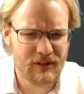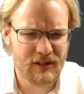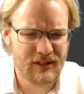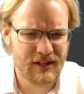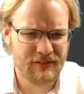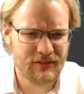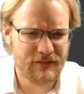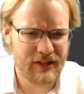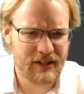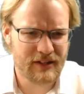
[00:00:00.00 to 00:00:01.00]
I have the
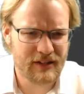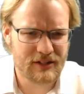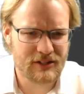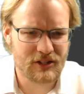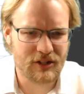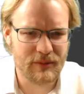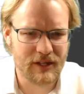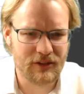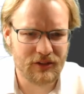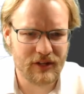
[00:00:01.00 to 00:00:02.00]
feeling that it's going to be
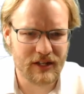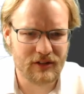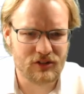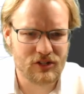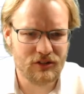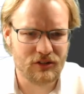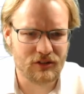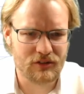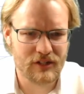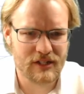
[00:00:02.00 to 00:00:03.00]
3 and 2.
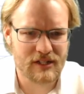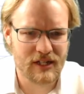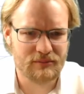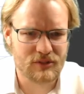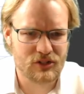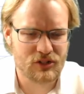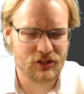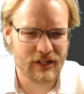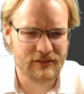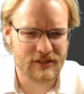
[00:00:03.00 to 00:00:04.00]
3 times
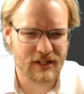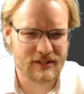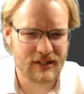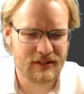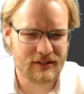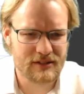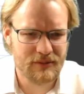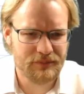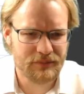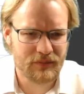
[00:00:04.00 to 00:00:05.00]
2 gives us 6.
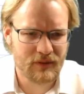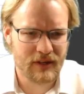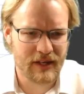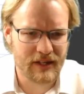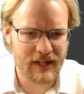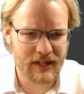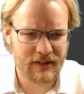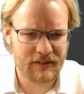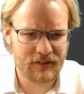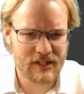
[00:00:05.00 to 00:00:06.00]
And
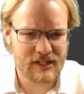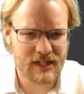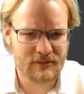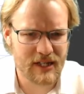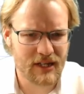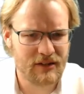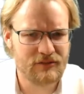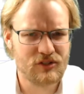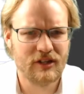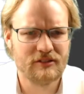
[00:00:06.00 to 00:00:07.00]
negative 3 times negative
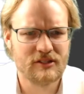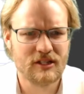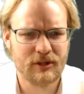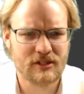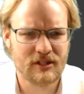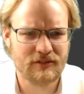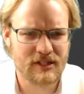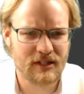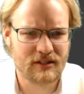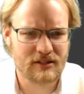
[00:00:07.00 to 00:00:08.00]
2 gives us positive
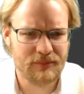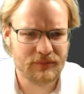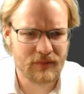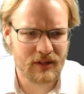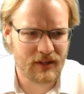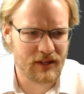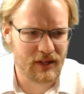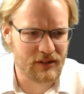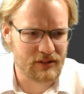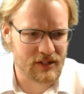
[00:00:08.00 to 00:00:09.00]
6.
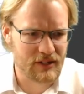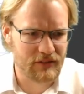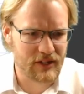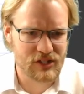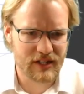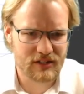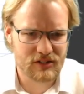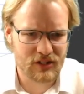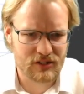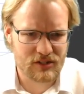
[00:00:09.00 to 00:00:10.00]
And if I checked
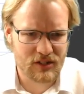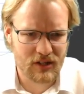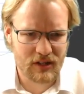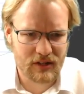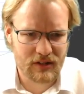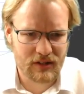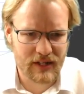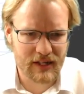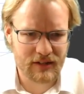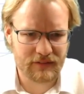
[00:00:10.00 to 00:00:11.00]
it,
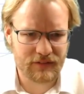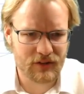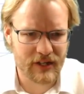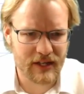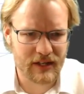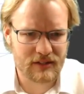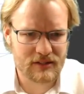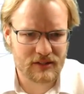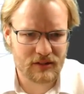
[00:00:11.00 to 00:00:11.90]
negative 3x